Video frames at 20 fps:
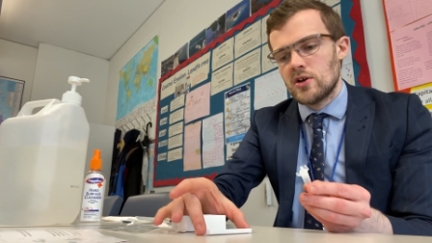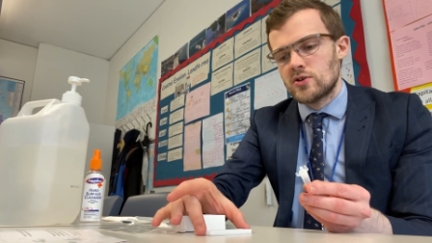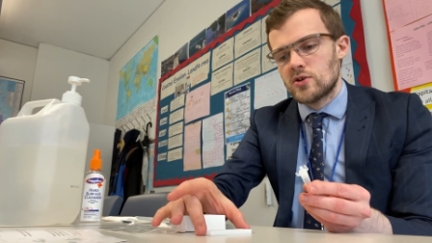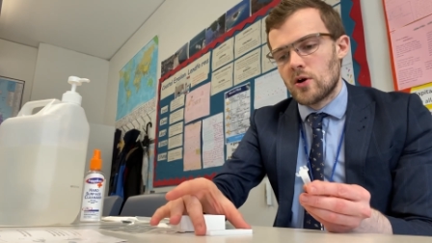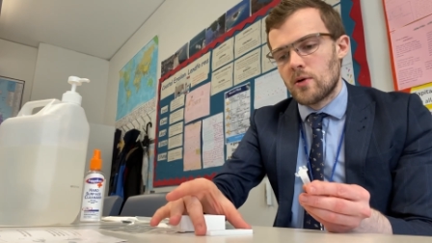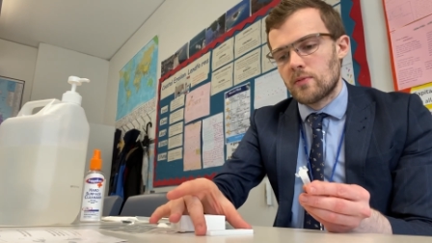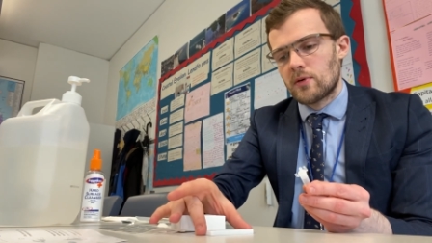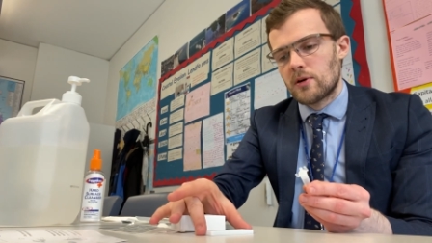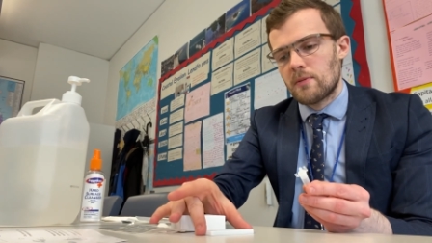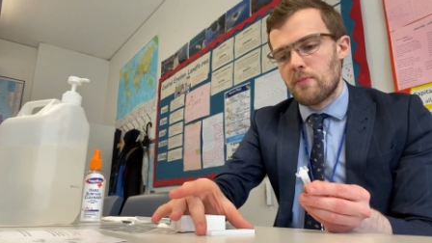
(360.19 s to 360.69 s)
So
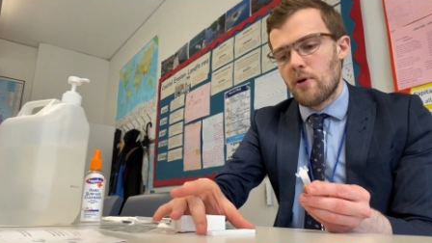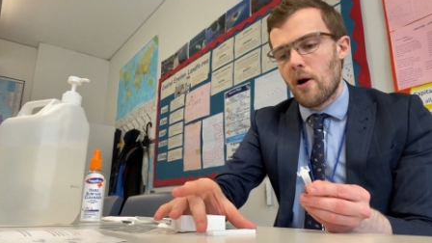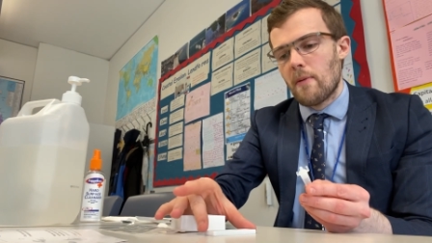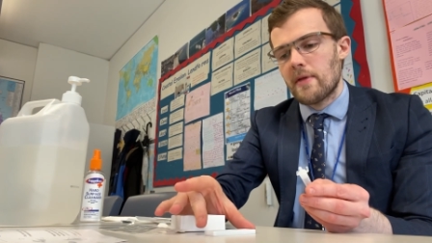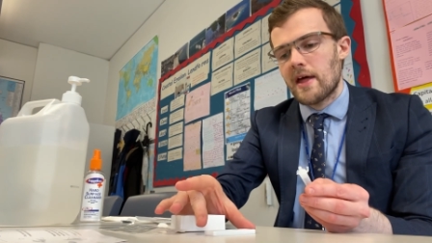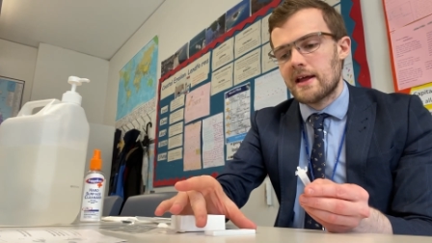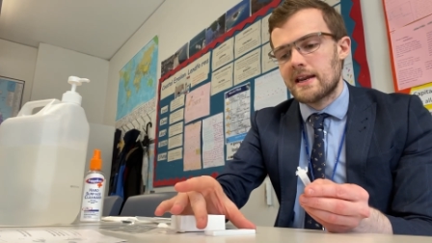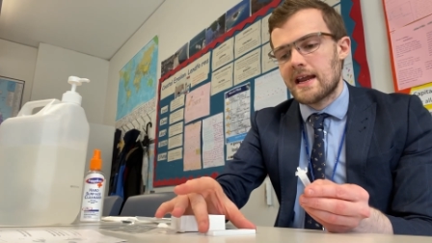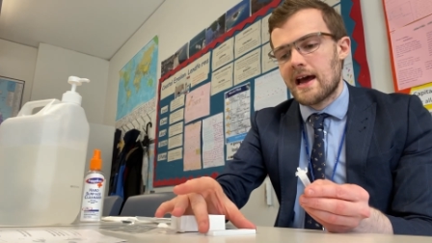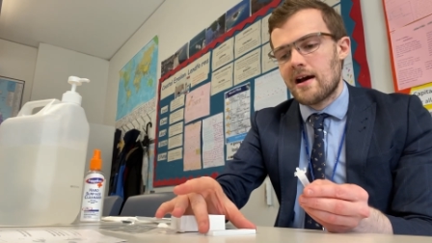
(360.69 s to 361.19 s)
I'm going to pop
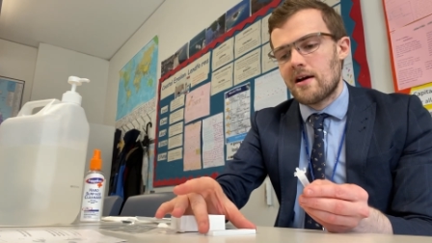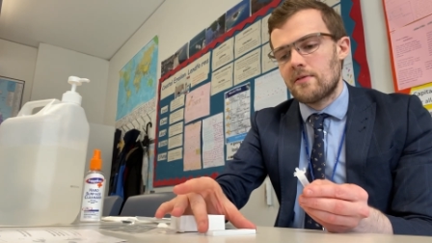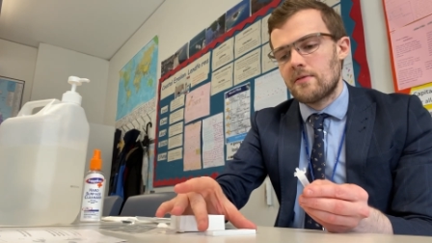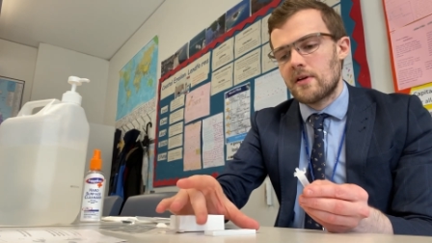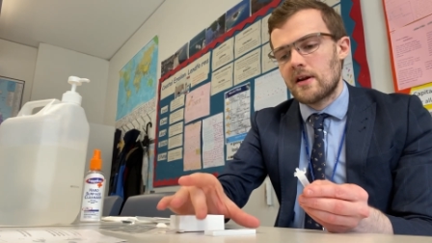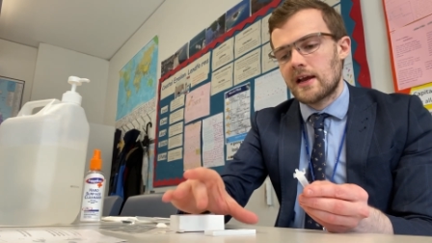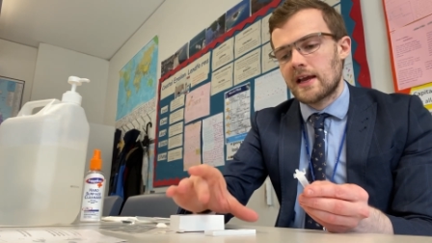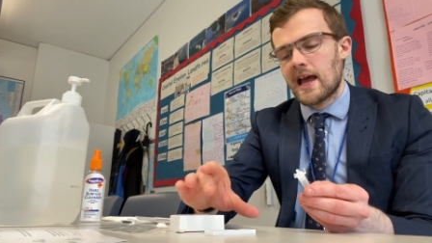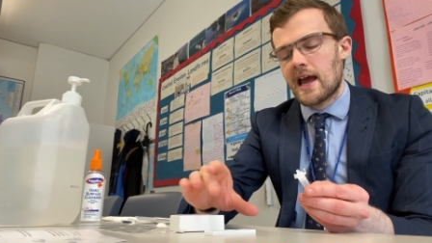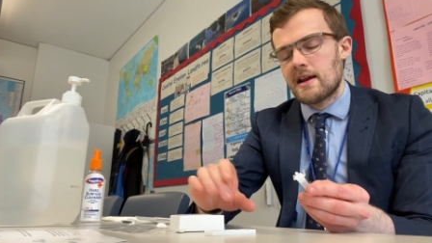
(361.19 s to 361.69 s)
that
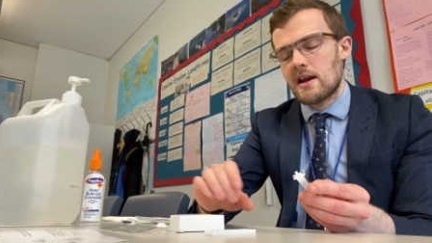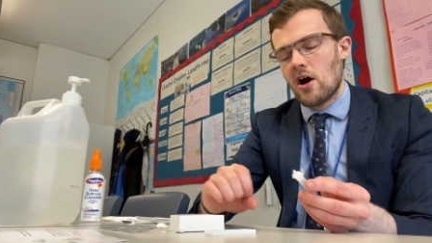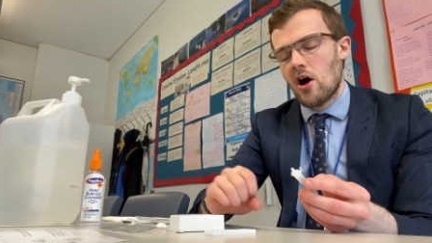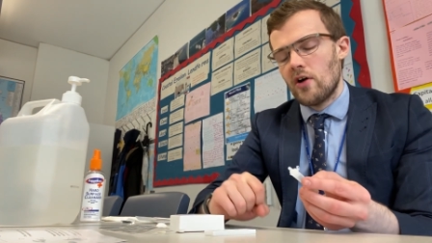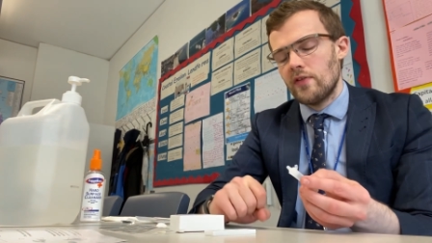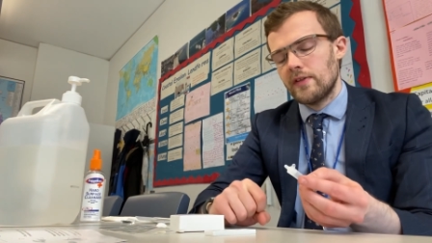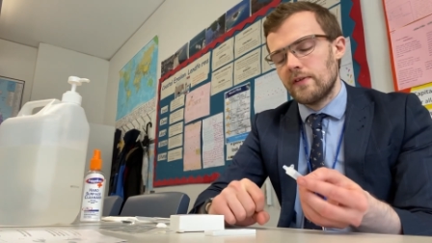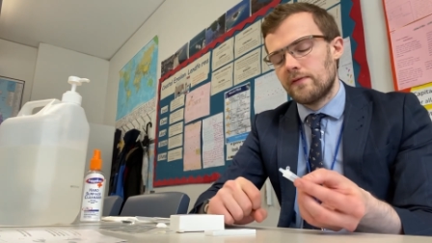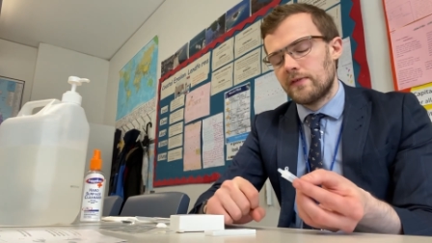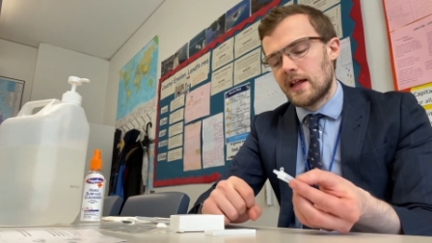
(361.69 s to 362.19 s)
down again
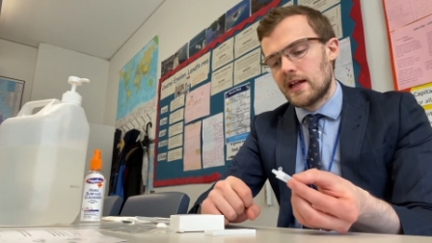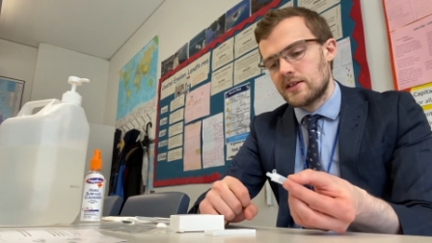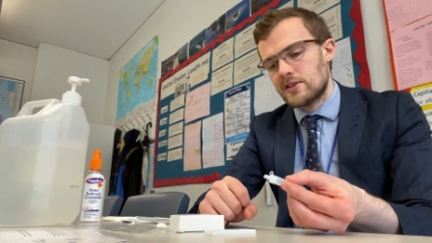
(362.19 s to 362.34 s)
on the flat